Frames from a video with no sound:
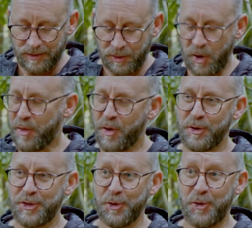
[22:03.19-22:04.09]
Not
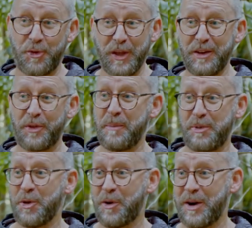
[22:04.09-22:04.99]
those who think they're
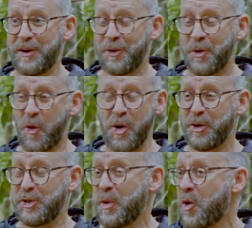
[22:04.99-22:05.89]
pure or who are
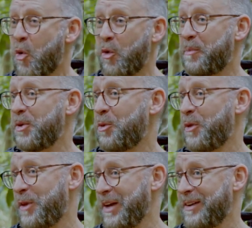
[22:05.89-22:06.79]
doing all the pure
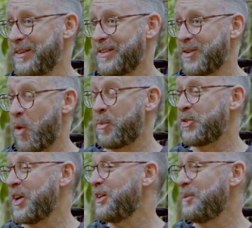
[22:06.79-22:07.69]
things or
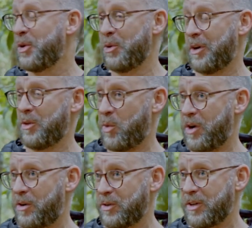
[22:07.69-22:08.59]
presenting pure to the
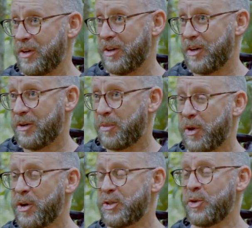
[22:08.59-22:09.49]
world, but
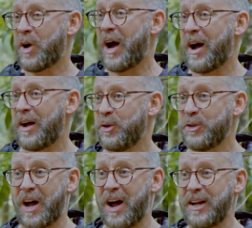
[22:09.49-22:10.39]
those whose
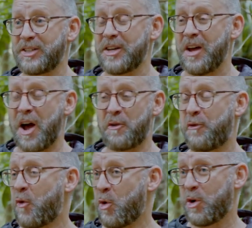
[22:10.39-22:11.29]
hearts are
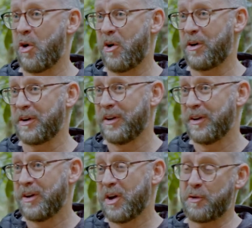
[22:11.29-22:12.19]
for God,
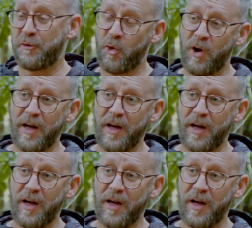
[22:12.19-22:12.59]
are for